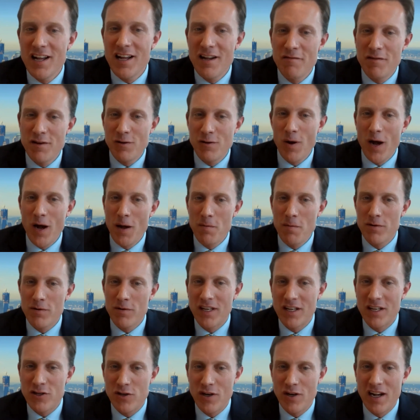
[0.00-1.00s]
requirements
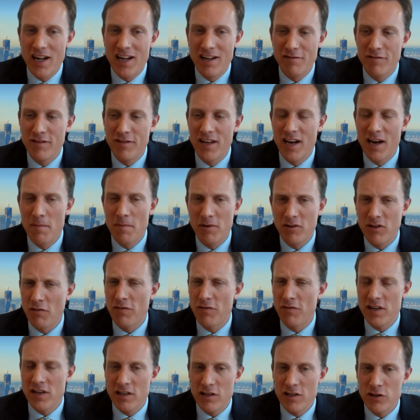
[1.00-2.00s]
that you have there. Because I
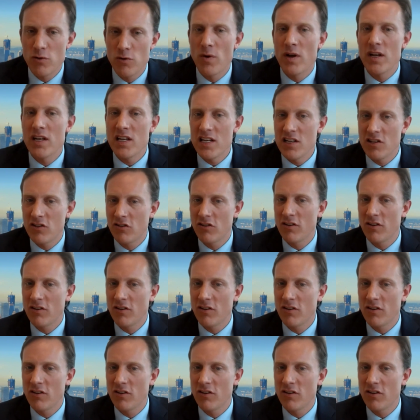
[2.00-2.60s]
think in the UAE